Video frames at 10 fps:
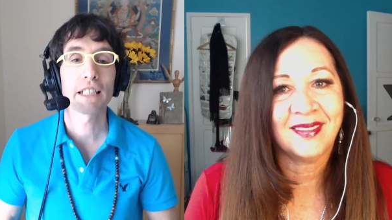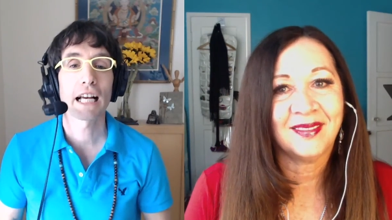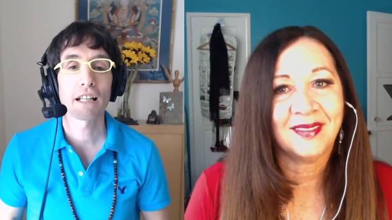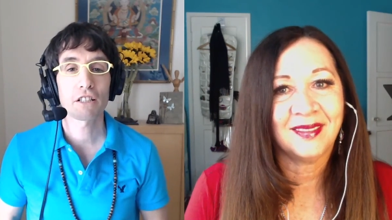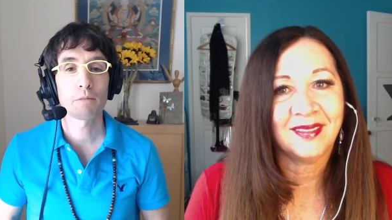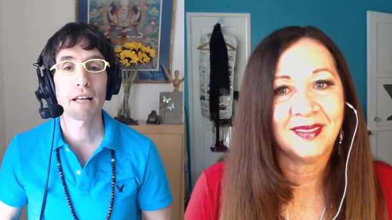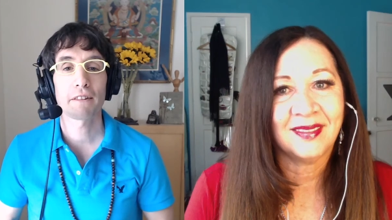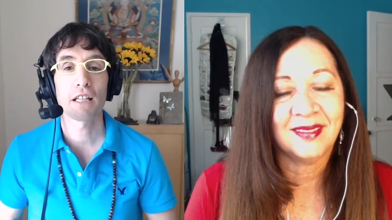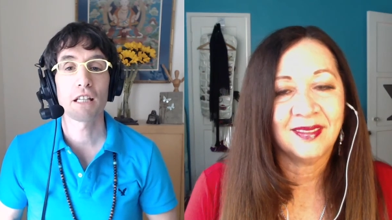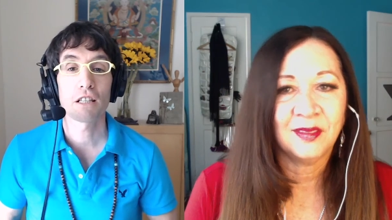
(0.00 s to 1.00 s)
Speaker 1: tell us about
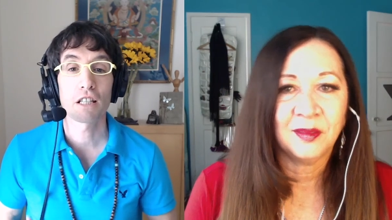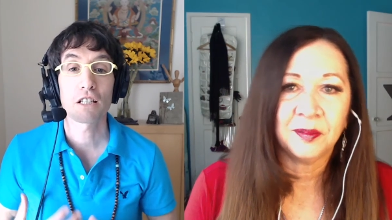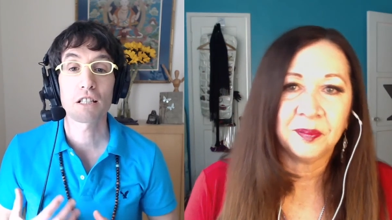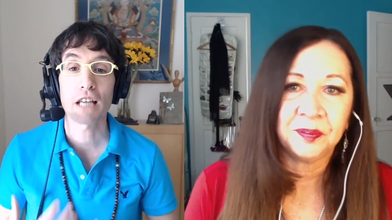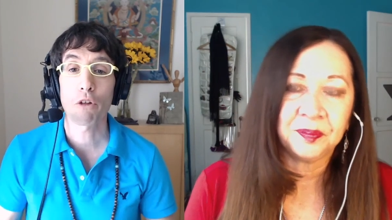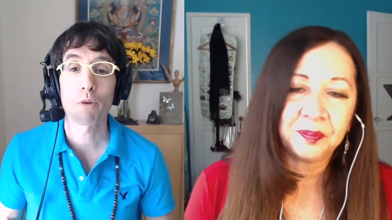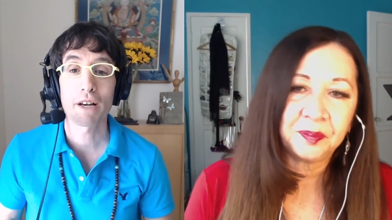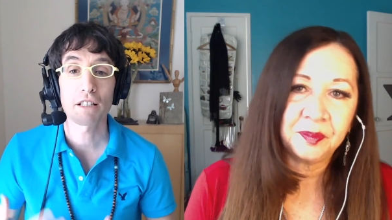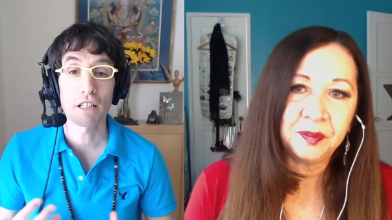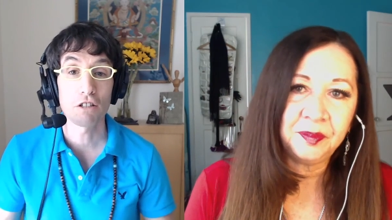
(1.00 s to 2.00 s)
the, the Southwest
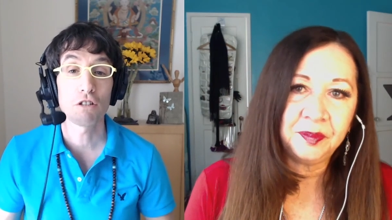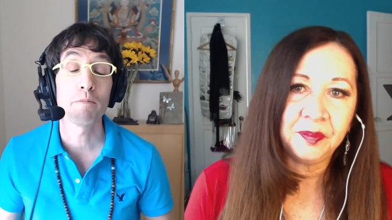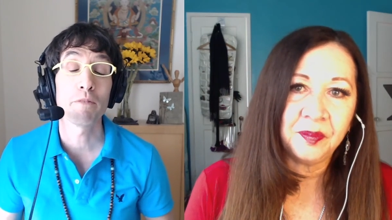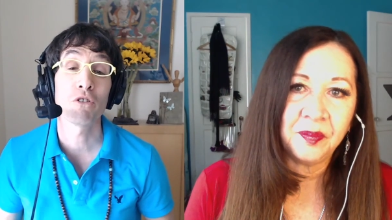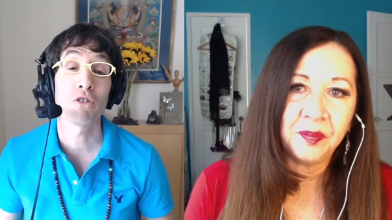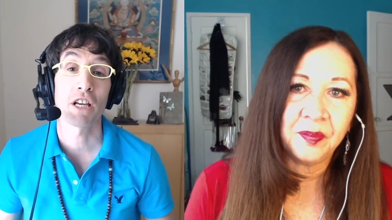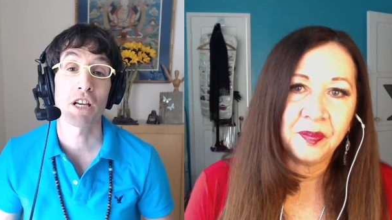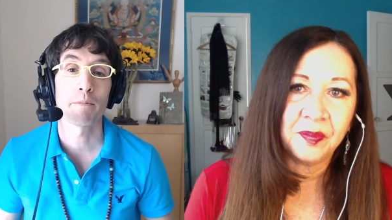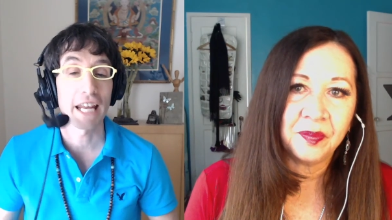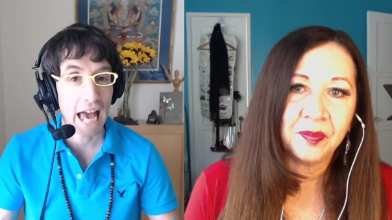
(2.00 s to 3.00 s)
Indian Museum
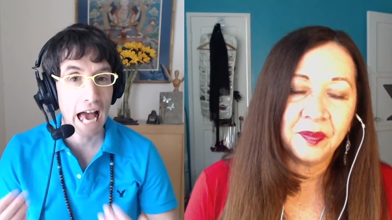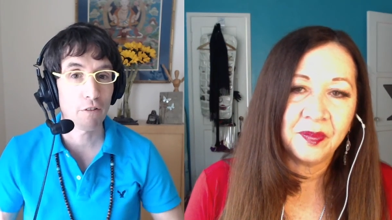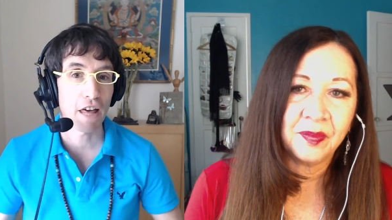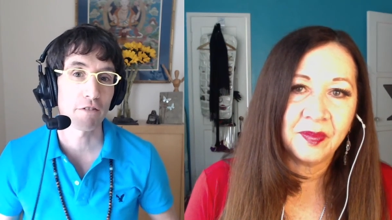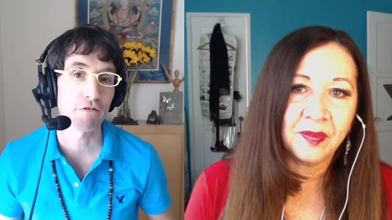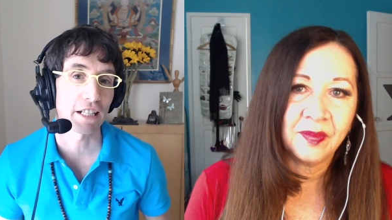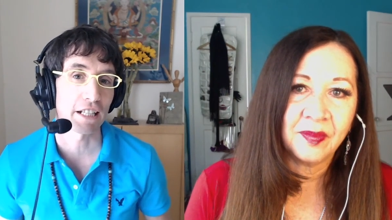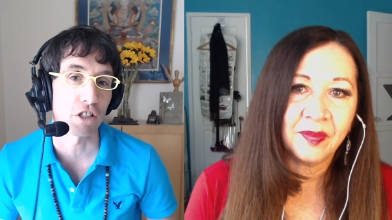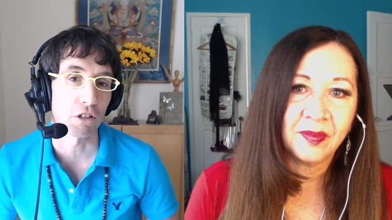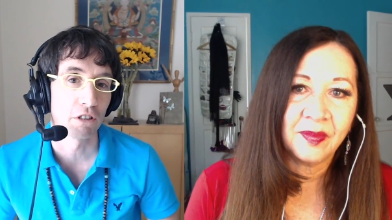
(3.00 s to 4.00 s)
and how that affected you.
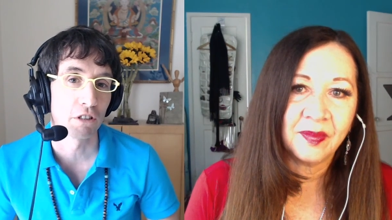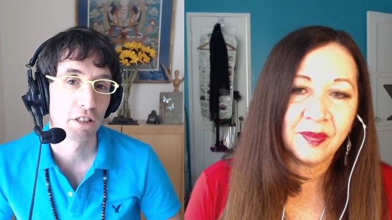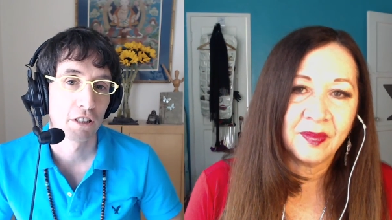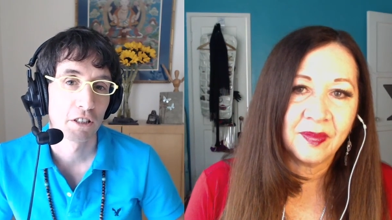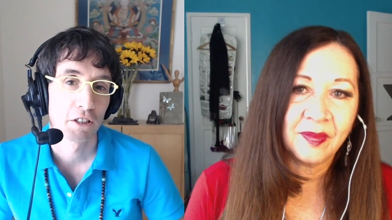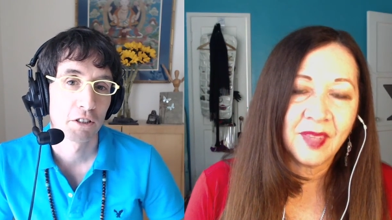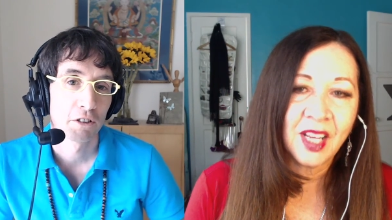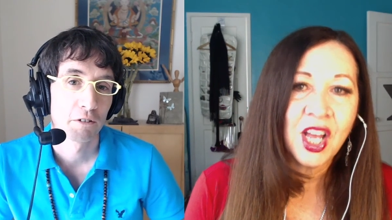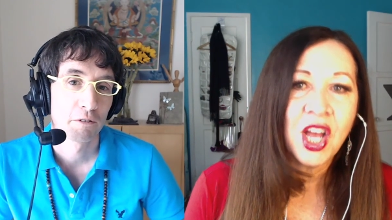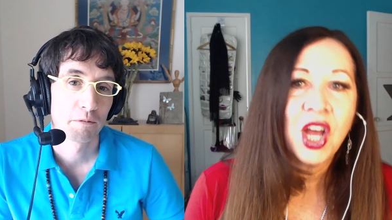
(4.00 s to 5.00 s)

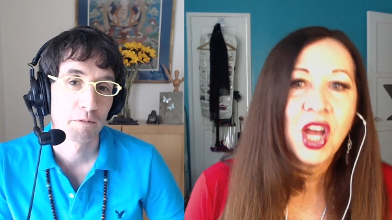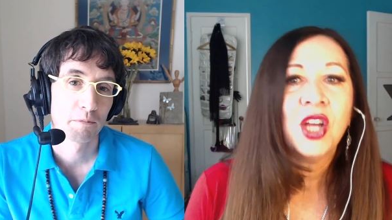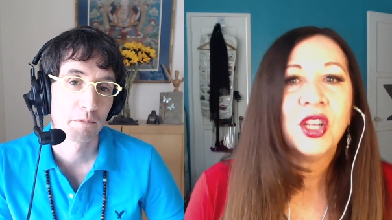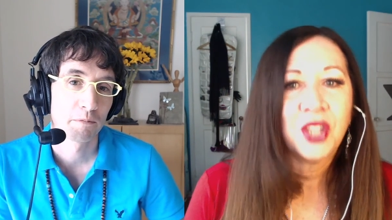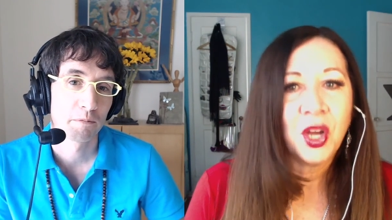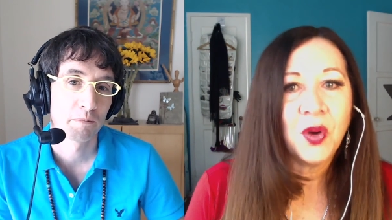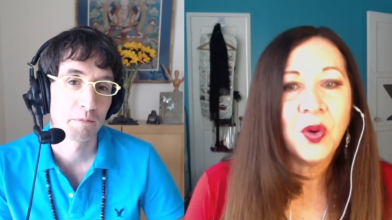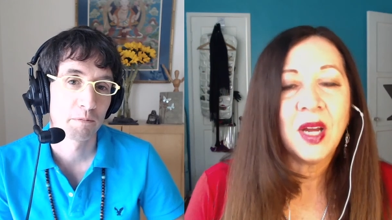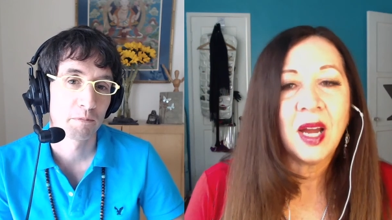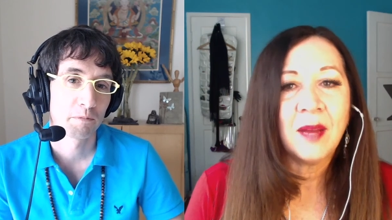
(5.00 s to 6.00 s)

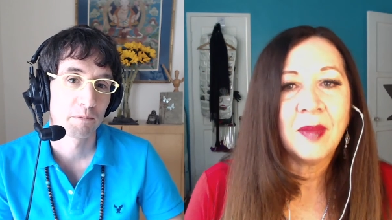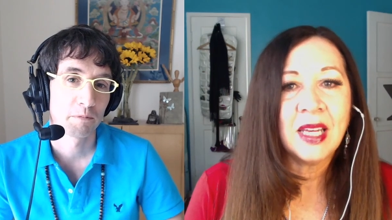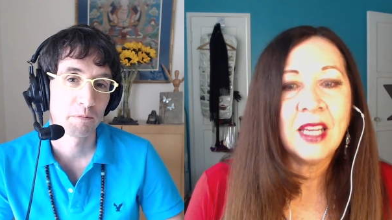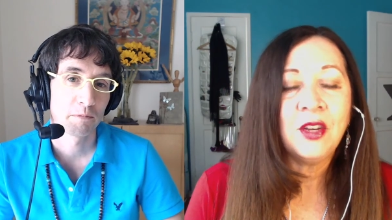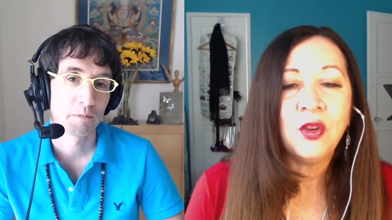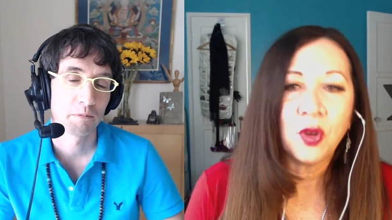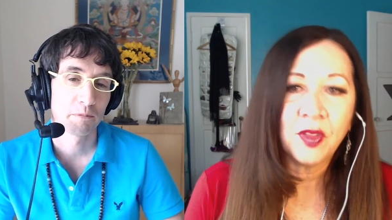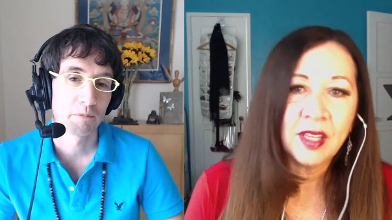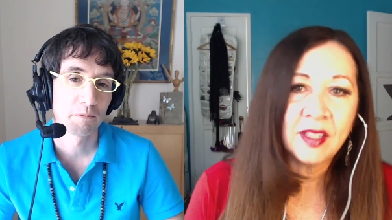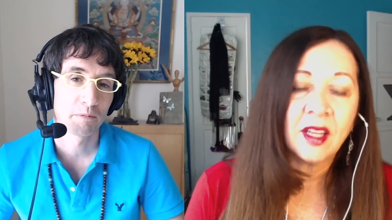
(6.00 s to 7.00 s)
Speaker 2: So um, in
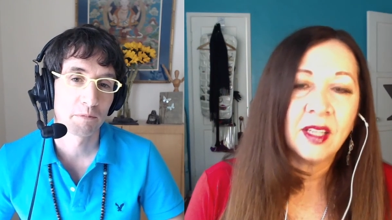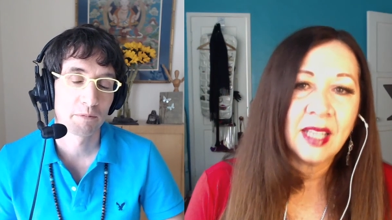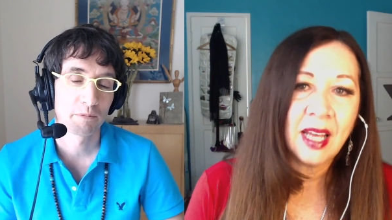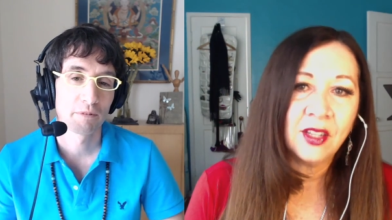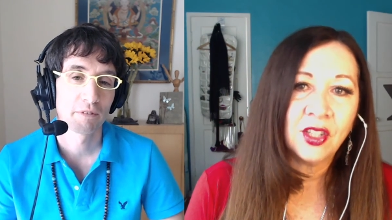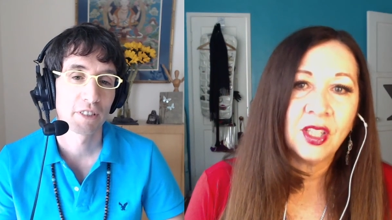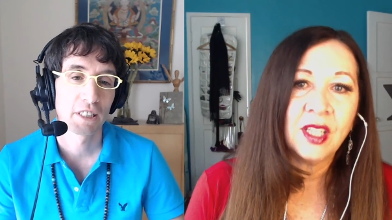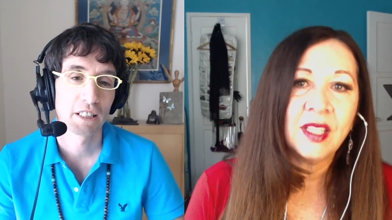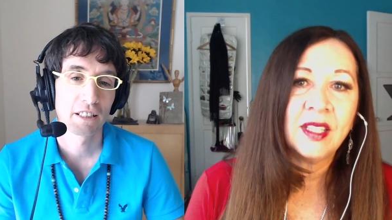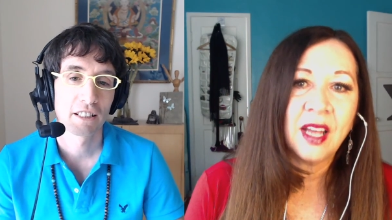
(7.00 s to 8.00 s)
Northeast Los
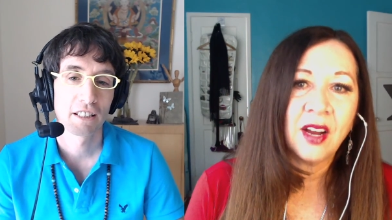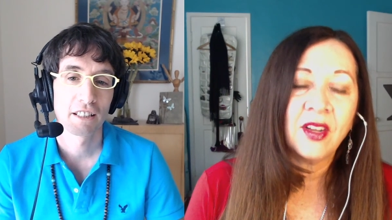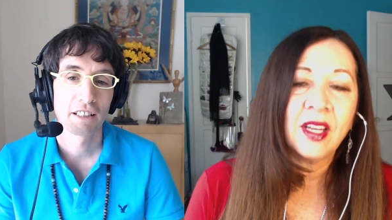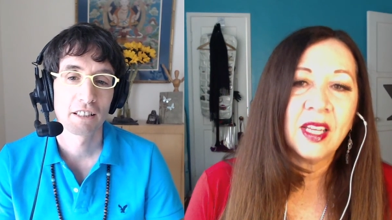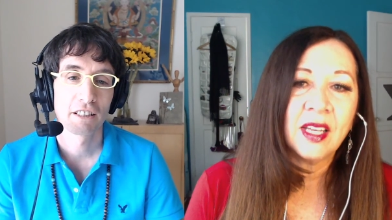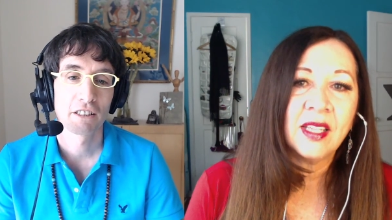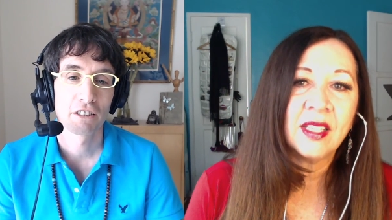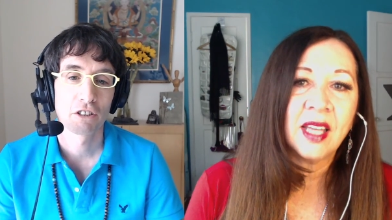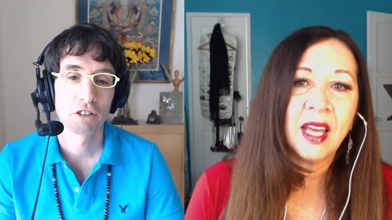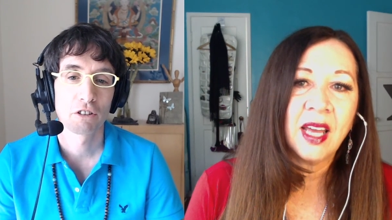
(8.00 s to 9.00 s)
Angeles, there is
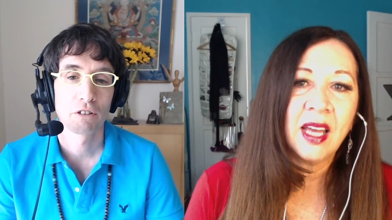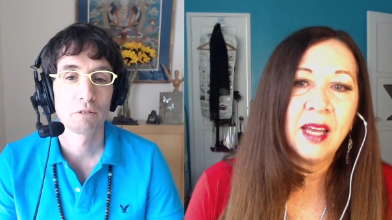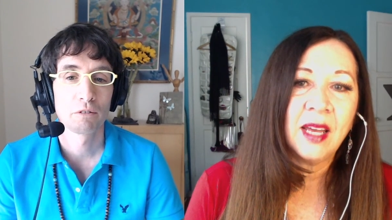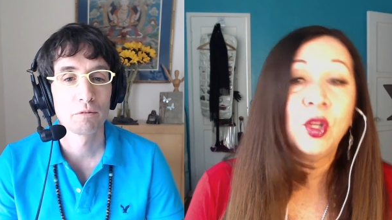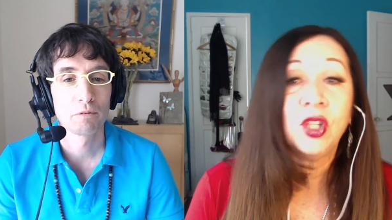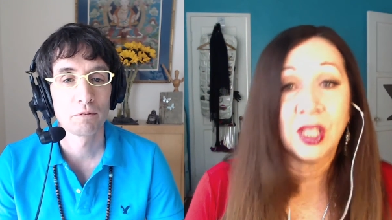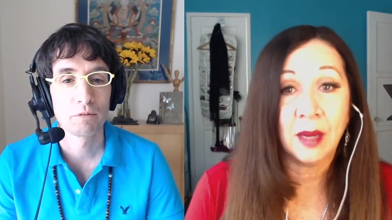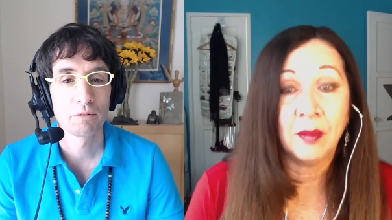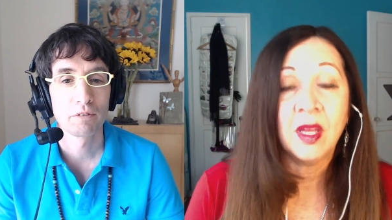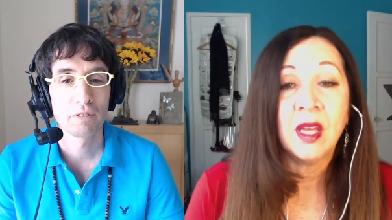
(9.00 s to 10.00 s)
a
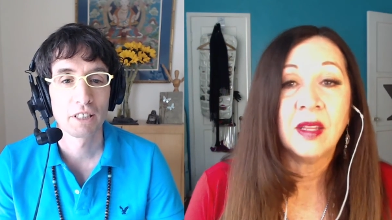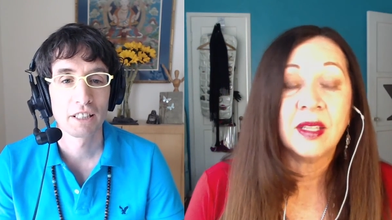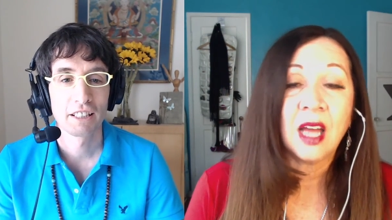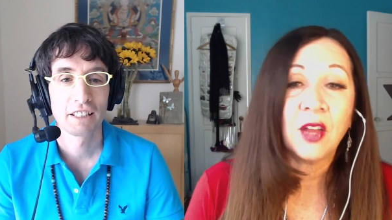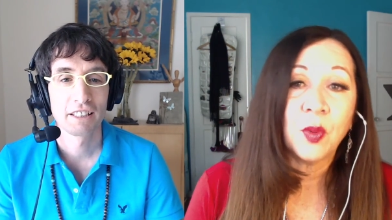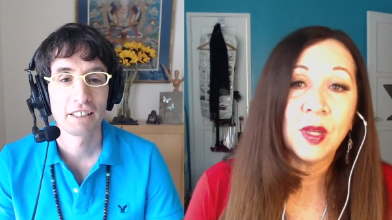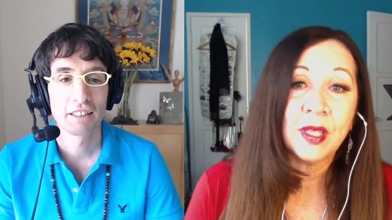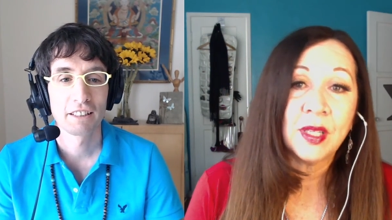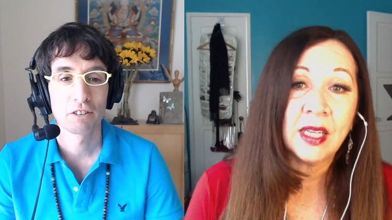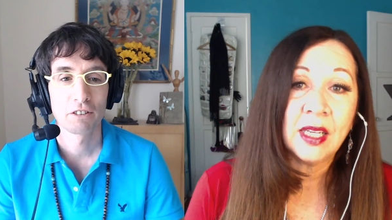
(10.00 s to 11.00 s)
museum, the Southwest
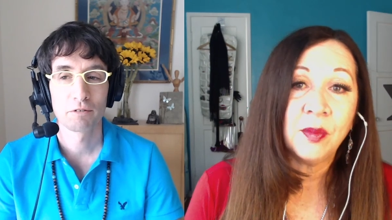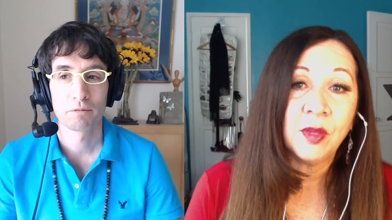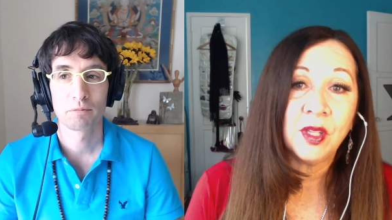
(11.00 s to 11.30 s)
Indian